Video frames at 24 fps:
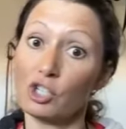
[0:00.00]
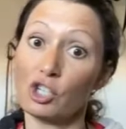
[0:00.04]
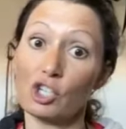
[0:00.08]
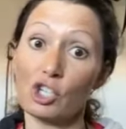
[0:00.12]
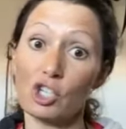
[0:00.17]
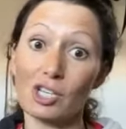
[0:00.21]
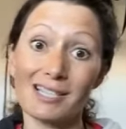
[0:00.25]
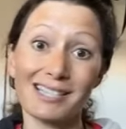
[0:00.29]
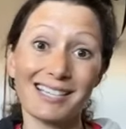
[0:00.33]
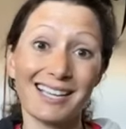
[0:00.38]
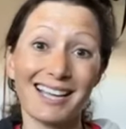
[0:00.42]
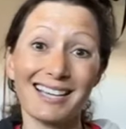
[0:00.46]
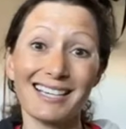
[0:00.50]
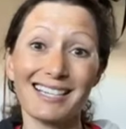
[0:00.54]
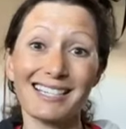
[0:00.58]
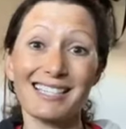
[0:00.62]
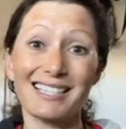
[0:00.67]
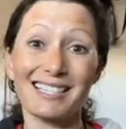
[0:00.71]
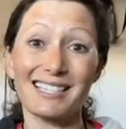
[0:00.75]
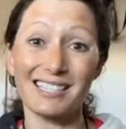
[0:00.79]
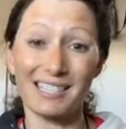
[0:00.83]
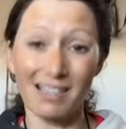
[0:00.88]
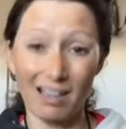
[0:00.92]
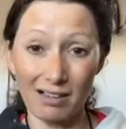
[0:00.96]
She just kind of
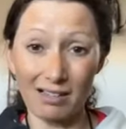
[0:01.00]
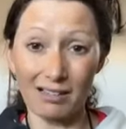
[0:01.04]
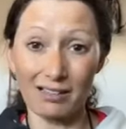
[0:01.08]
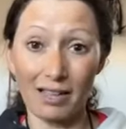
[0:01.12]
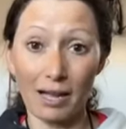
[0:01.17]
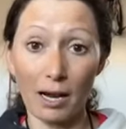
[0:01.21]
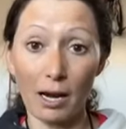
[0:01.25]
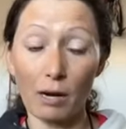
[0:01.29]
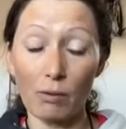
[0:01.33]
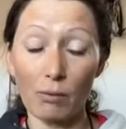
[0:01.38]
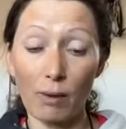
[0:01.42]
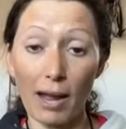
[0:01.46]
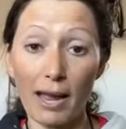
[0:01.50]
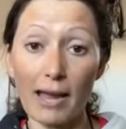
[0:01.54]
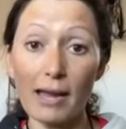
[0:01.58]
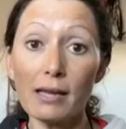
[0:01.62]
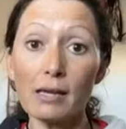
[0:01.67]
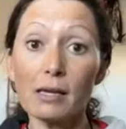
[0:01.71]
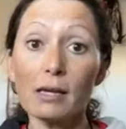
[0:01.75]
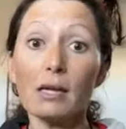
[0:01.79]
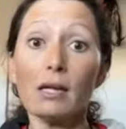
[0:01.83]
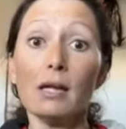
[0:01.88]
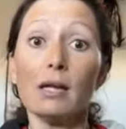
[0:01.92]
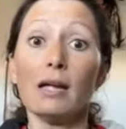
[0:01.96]
stuck there,
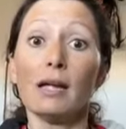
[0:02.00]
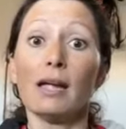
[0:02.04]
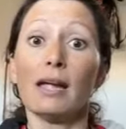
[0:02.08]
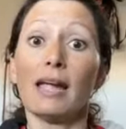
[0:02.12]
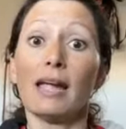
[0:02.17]
right?